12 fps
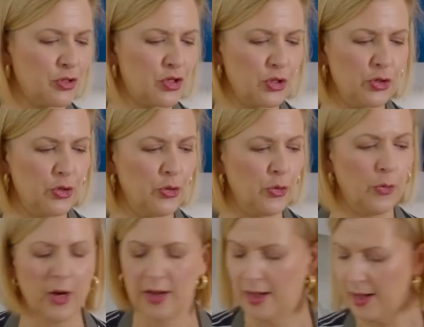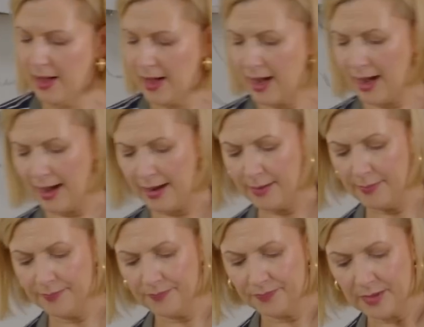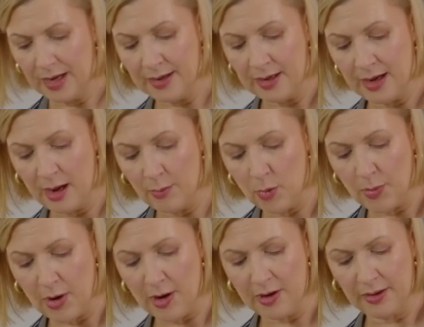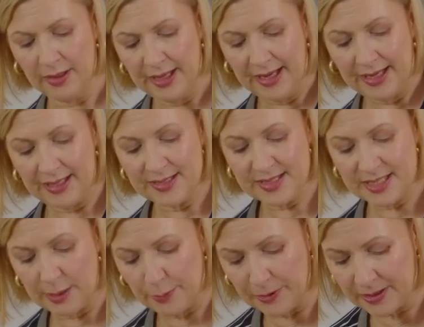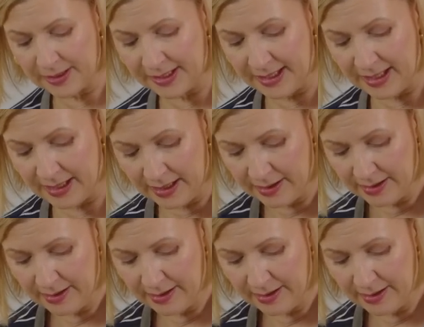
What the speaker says: to a Nanaimo bar, is typically